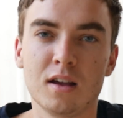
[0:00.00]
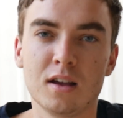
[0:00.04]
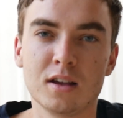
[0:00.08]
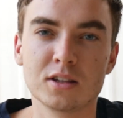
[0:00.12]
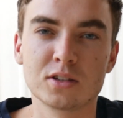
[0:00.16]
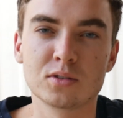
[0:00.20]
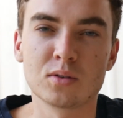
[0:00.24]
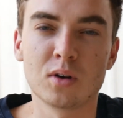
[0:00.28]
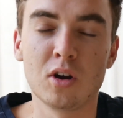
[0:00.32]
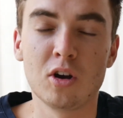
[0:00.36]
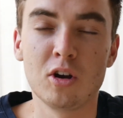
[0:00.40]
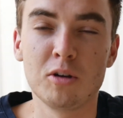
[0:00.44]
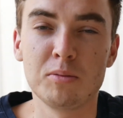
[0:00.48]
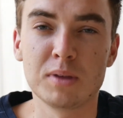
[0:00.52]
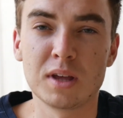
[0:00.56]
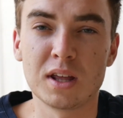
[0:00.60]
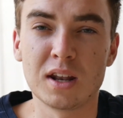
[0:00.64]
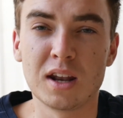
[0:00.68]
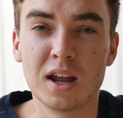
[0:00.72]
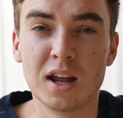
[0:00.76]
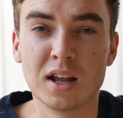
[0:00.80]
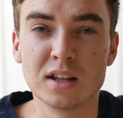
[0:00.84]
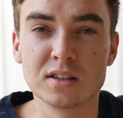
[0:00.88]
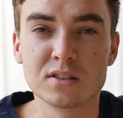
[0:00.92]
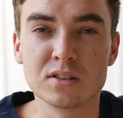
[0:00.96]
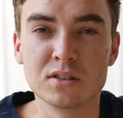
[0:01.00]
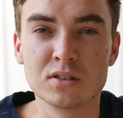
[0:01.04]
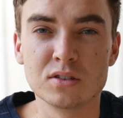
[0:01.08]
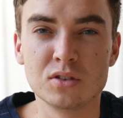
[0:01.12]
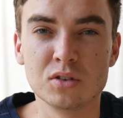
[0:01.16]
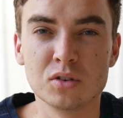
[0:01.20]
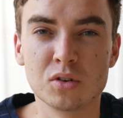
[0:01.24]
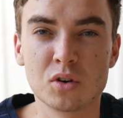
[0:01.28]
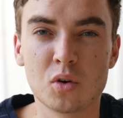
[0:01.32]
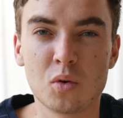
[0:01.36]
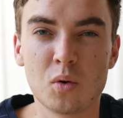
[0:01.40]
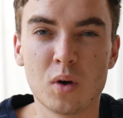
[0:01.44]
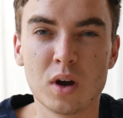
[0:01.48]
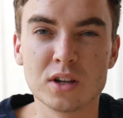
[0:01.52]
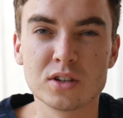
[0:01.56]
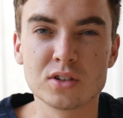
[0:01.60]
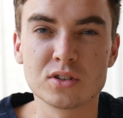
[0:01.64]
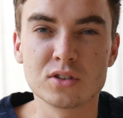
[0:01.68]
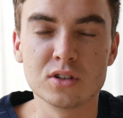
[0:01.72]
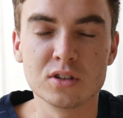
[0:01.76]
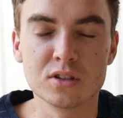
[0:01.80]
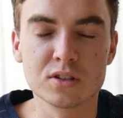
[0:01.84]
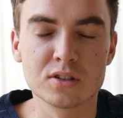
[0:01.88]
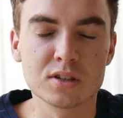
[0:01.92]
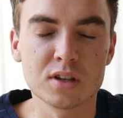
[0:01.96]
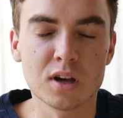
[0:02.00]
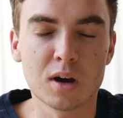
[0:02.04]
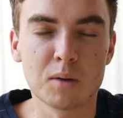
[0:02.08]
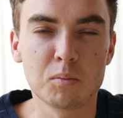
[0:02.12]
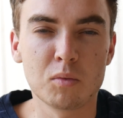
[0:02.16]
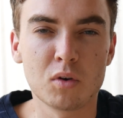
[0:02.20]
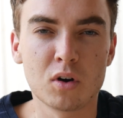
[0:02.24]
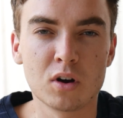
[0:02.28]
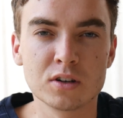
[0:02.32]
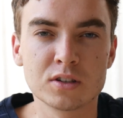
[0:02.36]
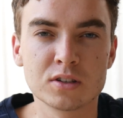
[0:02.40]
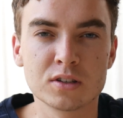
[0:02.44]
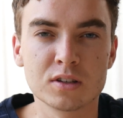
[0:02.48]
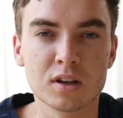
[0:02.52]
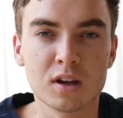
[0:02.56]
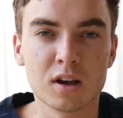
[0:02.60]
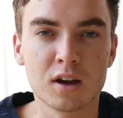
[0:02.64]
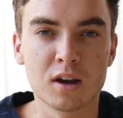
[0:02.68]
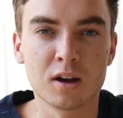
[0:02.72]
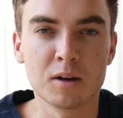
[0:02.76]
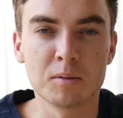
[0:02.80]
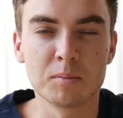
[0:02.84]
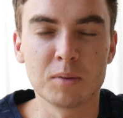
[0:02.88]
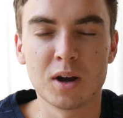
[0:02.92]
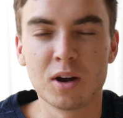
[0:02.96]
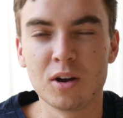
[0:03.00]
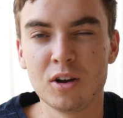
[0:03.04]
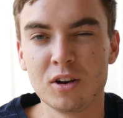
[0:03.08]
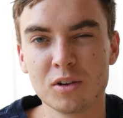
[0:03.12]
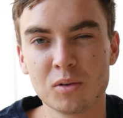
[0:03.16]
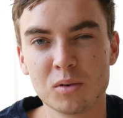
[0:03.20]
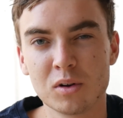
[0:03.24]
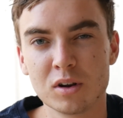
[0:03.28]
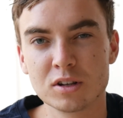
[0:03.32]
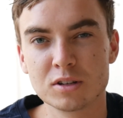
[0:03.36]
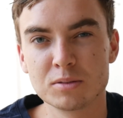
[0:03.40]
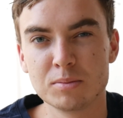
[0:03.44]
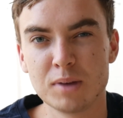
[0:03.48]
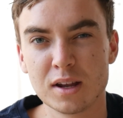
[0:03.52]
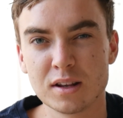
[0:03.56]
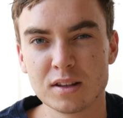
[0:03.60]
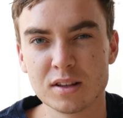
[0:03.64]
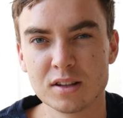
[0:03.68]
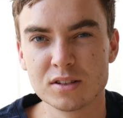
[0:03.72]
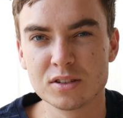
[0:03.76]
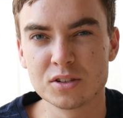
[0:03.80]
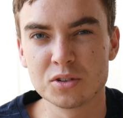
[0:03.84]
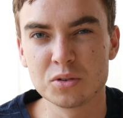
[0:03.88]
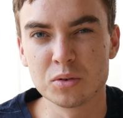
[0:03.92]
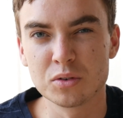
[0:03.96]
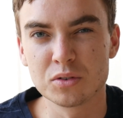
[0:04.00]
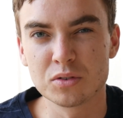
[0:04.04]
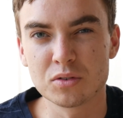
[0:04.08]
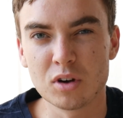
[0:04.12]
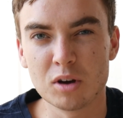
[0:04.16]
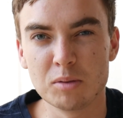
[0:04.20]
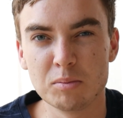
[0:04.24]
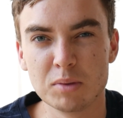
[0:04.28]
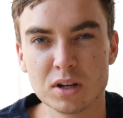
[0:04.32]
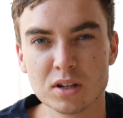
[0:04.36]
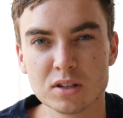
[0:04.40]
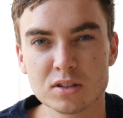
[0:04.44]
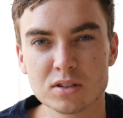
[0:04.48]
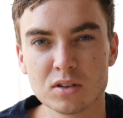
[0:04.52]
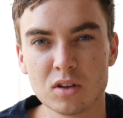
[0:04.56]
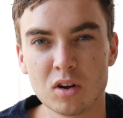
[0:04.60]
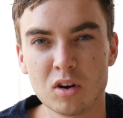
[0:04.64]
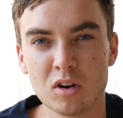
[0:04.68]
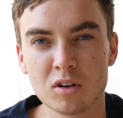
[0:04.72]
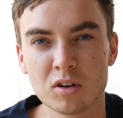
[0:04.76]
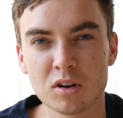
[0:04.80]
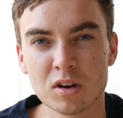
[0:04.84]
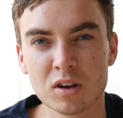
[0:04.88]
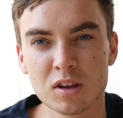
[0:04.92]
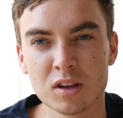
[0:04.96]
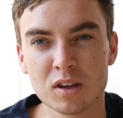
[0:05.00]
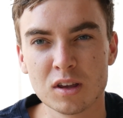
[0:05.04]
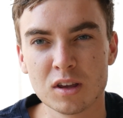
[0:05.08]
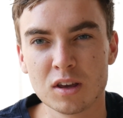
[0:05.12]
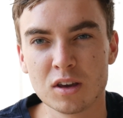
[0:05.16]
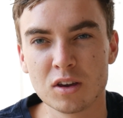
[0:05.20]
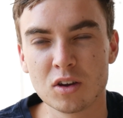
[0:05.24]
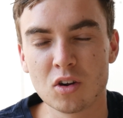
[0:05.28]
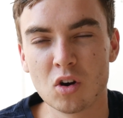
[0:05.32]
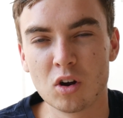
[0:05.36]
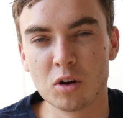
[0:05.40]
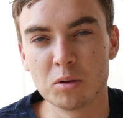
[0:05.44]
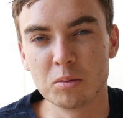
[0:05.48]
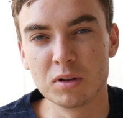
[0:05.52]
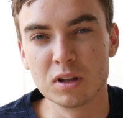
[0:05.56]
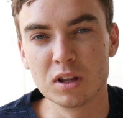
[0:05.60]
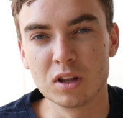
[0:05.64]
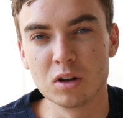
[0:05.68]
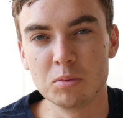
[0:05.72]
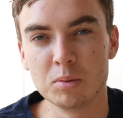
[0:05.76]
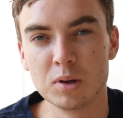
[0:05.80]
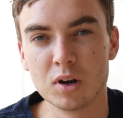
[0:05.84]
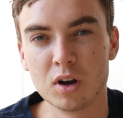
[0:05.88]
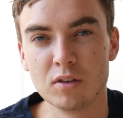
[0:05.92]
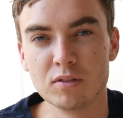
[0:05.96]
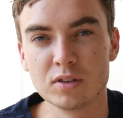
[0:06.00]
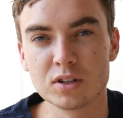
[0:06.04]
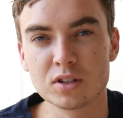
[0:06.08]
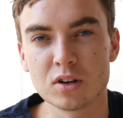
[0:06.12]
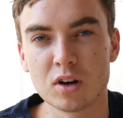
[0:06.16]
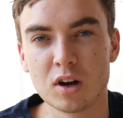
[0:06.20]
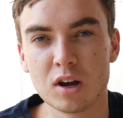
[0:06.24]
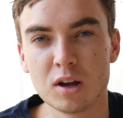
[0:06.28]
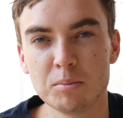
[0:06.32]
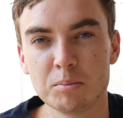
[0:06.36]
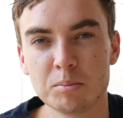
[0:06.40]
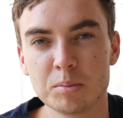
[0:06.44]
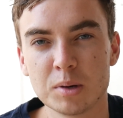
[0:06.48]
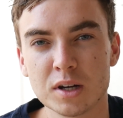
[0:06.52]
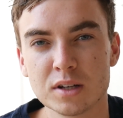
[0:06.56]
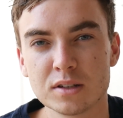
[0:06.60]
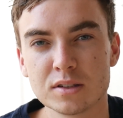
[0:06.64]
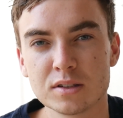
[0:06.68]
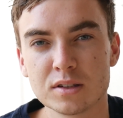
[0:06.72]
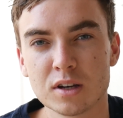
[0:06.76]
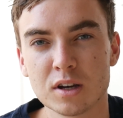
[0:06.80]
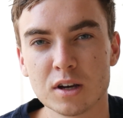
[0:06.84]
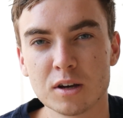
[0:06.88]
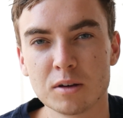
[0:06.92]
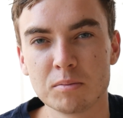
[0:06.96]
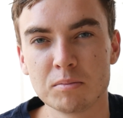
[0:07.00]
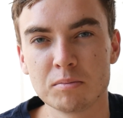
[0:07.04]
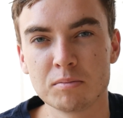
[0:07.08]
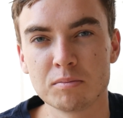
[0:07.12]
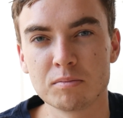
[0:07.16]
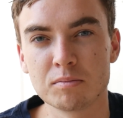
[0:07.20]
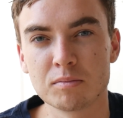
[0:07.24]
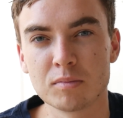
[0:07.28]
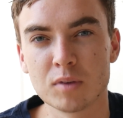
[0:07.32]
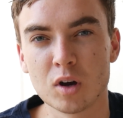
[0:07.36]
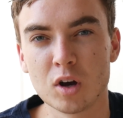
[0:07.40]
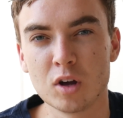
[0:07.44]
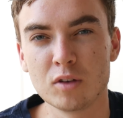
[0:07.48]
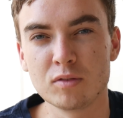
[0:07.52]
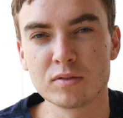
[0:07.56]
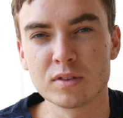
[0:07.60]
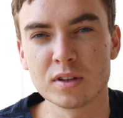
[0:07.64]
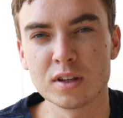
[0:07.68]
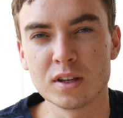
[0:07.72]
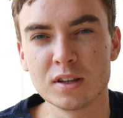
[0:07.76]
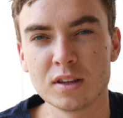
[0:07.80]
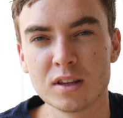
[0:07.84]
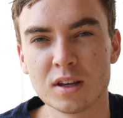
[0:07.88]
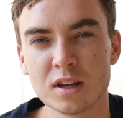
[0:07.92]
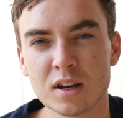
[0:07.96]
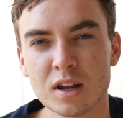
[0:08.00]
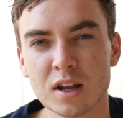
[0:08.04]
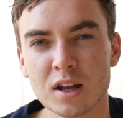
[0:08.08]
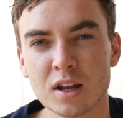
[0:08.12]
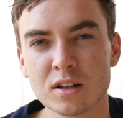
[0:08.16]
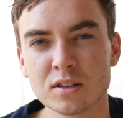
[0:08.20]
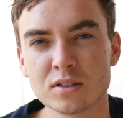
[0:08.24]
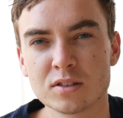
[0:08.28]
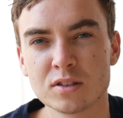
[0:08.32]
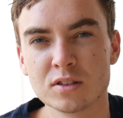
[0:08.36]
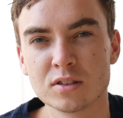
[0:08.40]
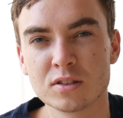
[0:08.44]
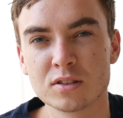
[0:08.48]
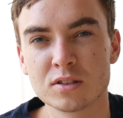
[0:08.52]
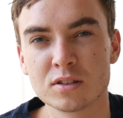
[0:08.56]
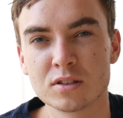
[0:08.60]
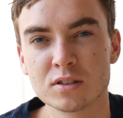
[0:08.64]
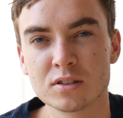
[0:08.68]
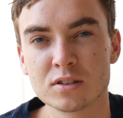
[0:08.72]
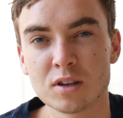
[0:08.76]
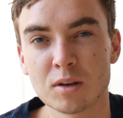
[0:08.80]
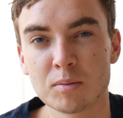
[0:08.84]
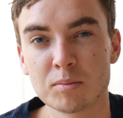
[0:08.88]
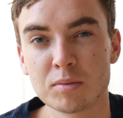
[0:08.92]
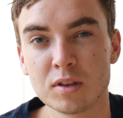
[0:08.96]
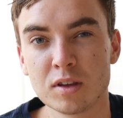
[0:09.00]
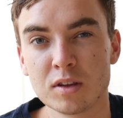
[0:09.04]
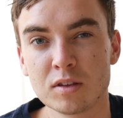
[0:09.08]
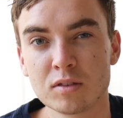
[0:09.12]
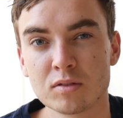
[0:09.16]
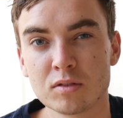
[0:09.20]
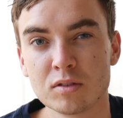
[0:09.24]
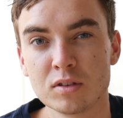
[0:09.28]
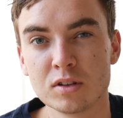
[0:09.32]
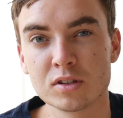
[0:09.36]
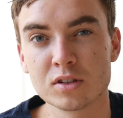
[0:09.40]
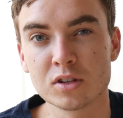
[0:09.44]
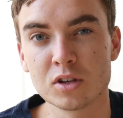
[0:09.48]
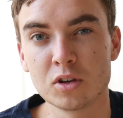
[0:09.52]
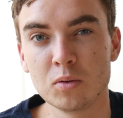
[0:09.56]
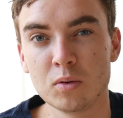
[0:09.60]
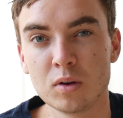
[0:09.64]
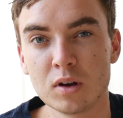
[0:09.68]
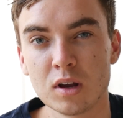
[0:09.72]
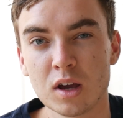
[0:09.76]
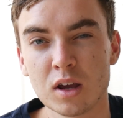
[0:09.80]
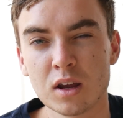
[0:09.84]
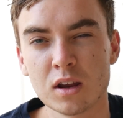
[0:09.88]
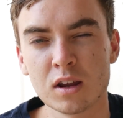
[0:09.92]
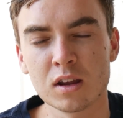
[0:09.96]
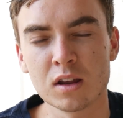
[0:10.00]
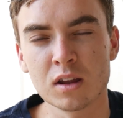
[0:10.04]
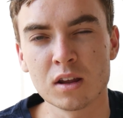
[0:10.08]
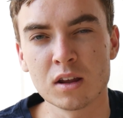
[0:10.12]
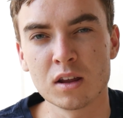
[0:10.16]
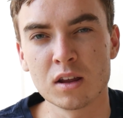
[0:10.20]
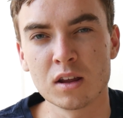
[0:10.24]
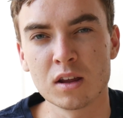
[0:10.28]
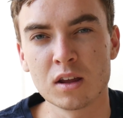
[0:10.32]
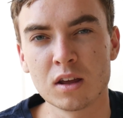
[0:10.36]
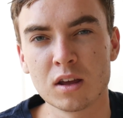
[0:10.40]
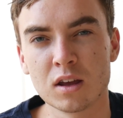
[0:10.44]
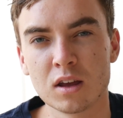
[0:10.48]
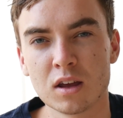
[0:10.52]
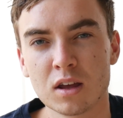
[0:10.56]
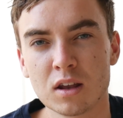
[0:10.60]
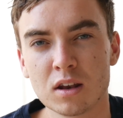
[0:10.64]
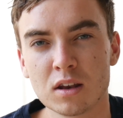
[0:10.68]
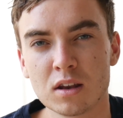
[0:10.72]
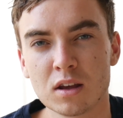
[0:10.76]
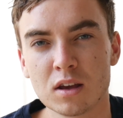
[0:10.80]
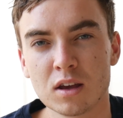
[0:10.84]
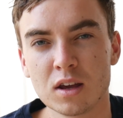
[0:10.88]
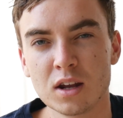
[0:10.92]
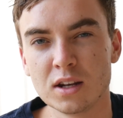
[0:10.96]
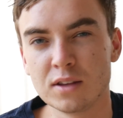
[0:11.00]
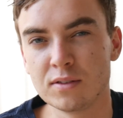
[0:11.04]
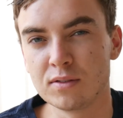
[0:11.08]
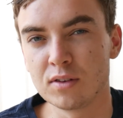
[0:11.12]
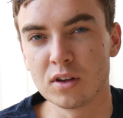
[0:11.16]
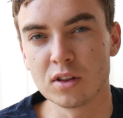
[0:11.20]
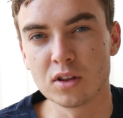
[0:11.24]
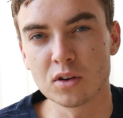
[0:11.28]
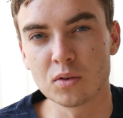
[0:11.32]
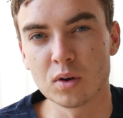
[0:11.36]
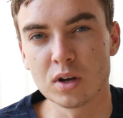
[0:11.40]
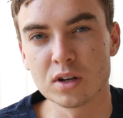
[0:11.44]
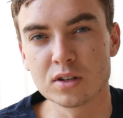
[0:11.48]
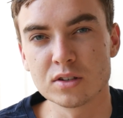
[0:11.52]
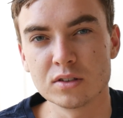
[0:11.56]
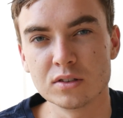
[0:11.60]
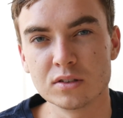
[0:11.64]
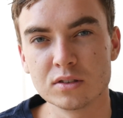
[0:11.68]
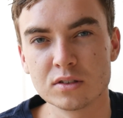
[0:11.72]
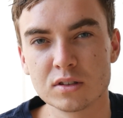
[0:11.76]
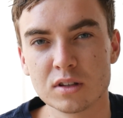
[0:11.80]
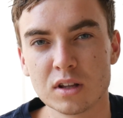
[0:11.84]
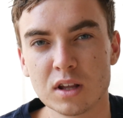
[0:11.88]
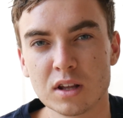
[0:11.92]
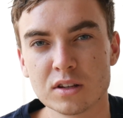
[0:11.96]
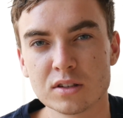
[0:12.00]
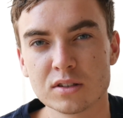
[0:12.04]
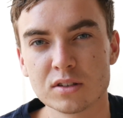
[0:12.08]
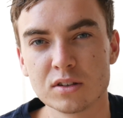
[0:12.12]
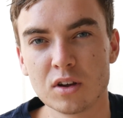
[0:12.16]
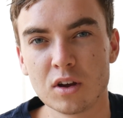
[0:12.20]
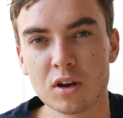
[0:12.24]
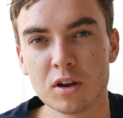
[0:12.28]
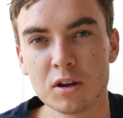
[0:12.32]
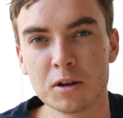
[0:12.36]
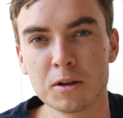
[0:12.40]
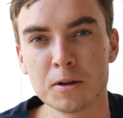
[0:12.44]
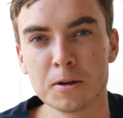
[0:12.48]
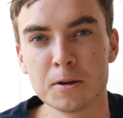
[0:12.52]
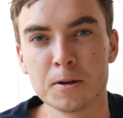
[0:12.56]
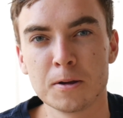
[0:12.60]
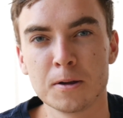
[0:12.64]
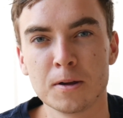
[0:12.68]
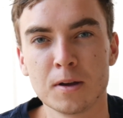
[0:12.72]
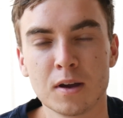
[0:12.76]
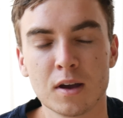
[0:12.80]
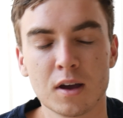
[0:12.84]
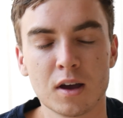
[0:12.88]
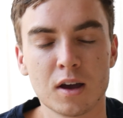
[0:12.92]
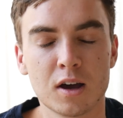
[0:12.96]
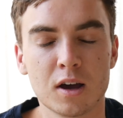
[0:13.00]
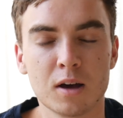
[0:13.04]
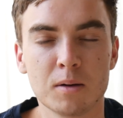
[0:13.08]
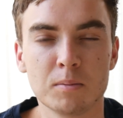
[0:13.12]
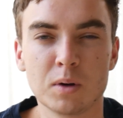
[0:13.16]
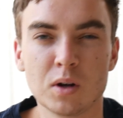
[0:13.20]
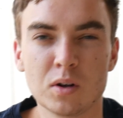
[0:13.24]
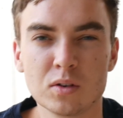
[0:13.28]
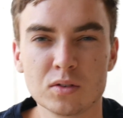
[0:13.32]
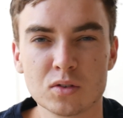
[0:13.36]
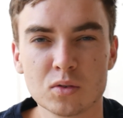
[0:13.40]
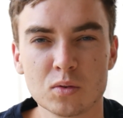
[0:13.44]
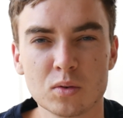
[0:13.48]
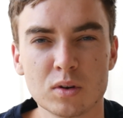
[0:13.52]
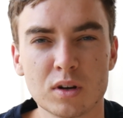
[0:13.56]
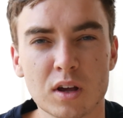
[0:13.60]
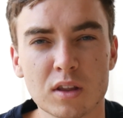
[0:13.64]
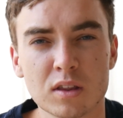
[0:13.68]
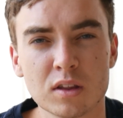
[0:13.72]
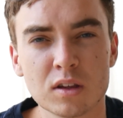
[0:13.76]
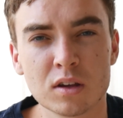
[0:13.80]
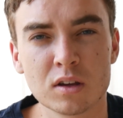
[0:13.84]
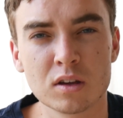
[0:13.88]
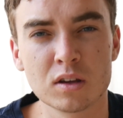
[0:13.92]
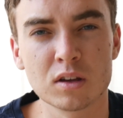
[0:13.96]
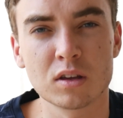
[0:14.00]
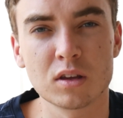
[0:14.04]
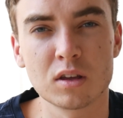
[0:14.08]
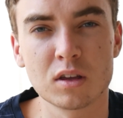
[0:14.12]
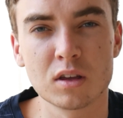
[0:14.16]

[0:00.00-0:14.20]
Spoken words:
So I hope that answers your question somewhat. I only wanted to make this 2 or 3 minutes long, gone a little bit over time, but hopefully that answers something through this Q&A. And any further questions, let us know. I'll do another